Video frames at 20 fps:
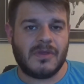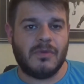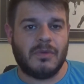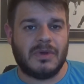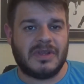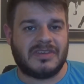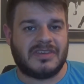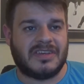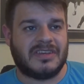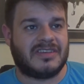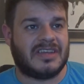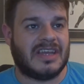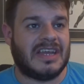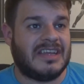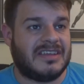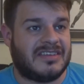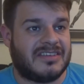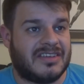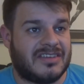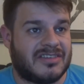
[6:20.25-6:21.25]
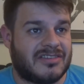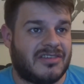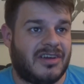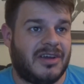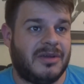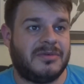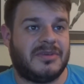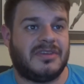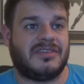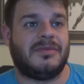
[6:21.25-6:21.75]
which is, it's
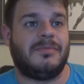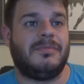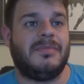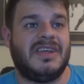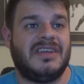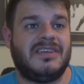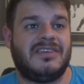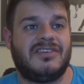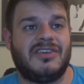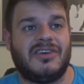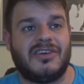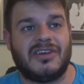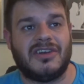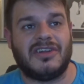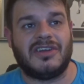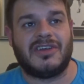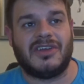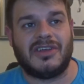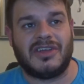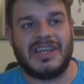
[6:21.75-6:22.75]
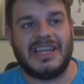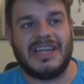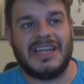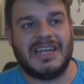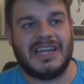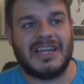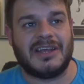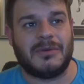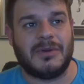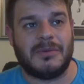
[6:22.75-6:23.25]
described as a mint chocolate cookie
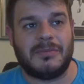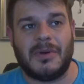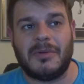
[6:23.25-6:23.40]
liquid,